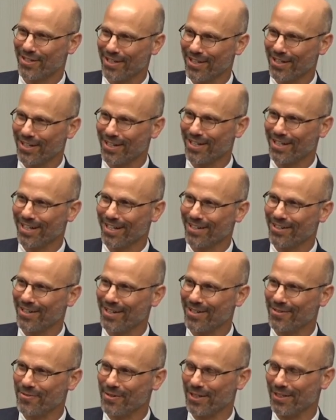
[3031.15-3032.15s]
Uh, I,
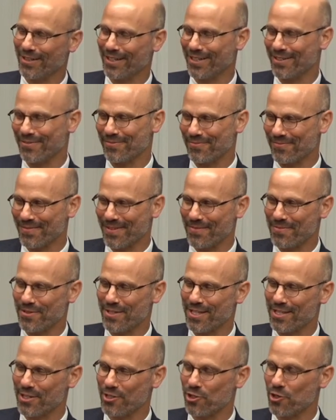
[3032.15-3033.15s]
uh, well, I don't, I'm,
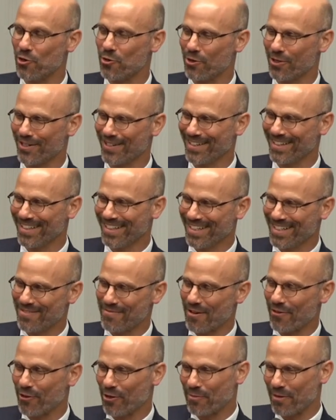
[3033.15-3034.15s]
it's a joke.
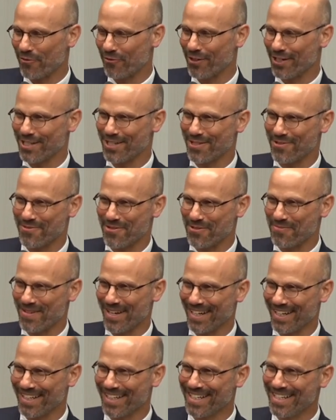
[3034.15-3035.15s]
My, all my friends at the World
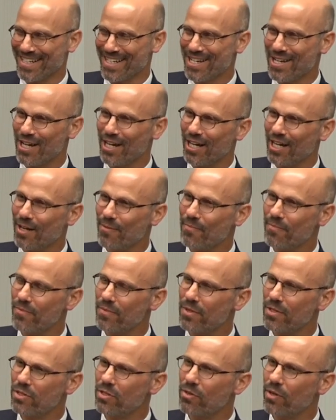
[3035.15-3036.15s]
Bank. Um,
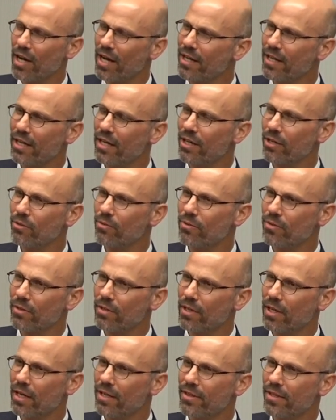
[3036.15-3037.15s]
so I, I, don't.
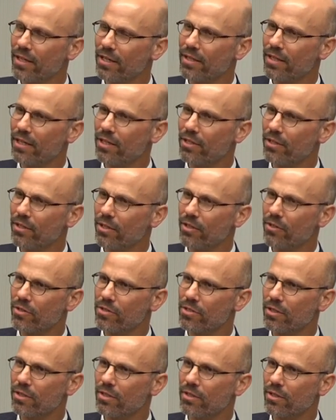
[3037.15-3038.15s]
I think that
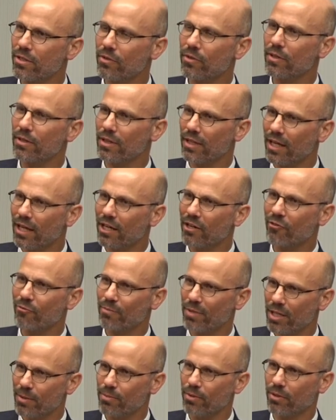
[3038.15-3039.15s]
there's a there are a lot of
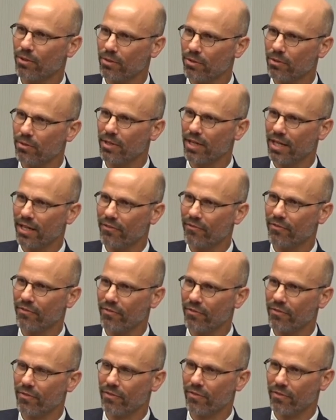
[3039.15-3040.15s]
people who
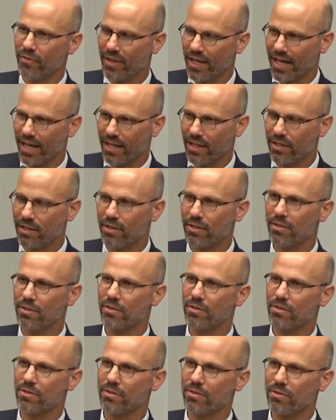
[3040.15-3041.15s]
have that
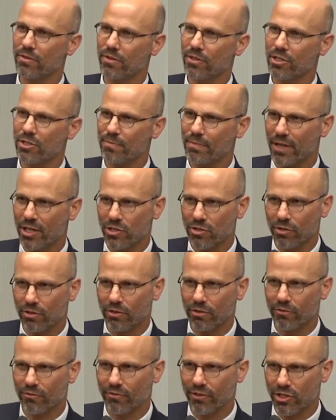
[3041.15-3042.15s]
sort of
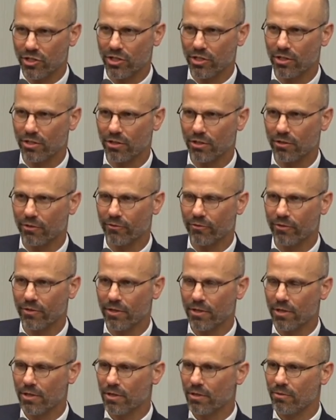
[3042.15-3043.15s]
special vision of
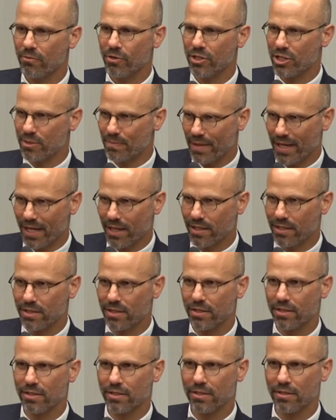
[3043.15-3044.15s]
respect
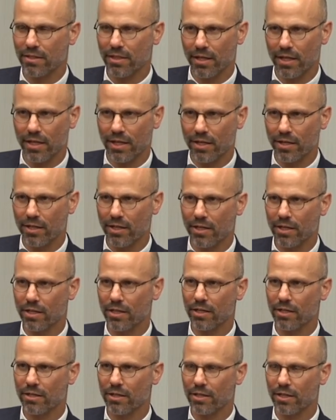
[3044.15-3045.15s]
and and
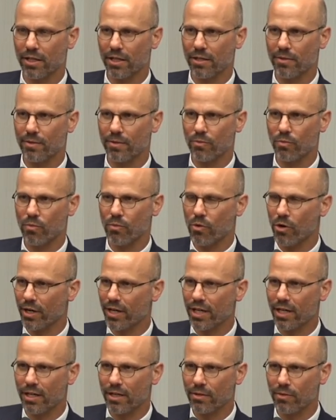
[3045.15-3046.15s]
uh, and
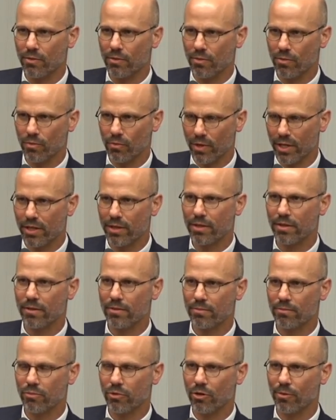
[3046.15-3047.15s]
working with
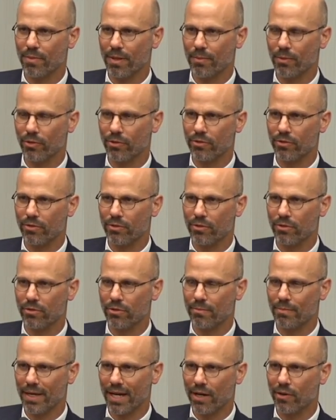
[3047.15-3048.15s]
poor people to
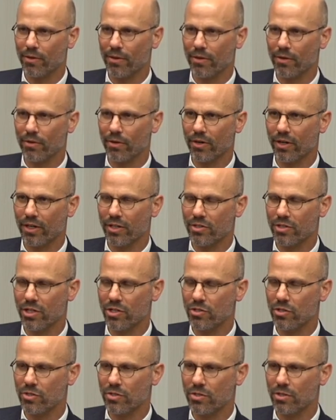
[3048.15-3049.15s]
to empower their
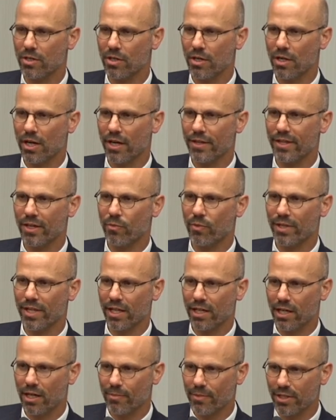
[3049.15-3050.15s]
organizations. I think when they
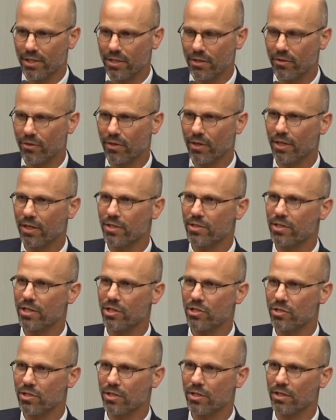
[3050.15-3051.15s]
come into the
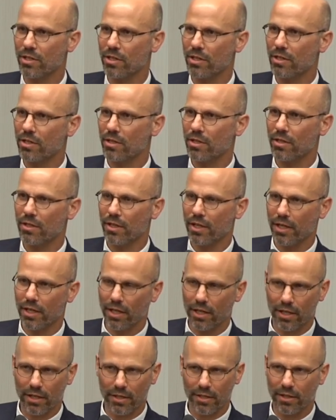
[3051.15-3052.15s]
organization,
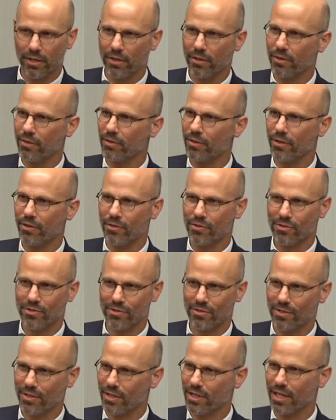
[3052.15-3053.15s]
they they're, they
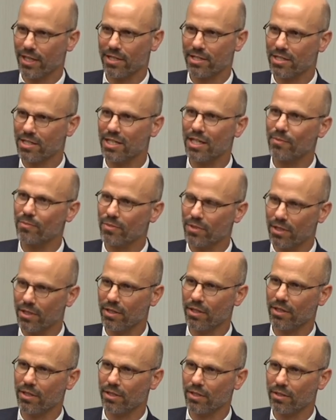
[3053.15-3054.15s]
they get steeped in
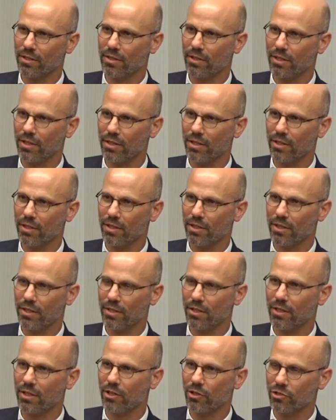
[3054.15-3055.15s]
the in the
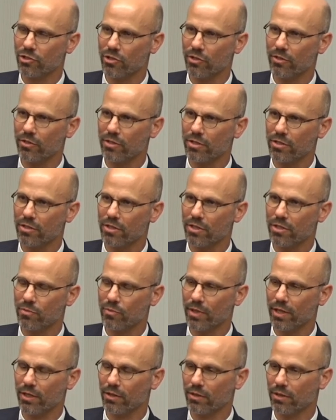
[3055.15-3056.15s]
in the culture as as
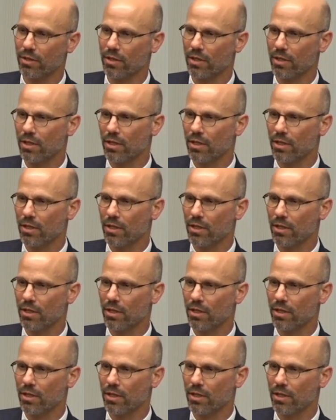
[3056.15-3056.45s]
well.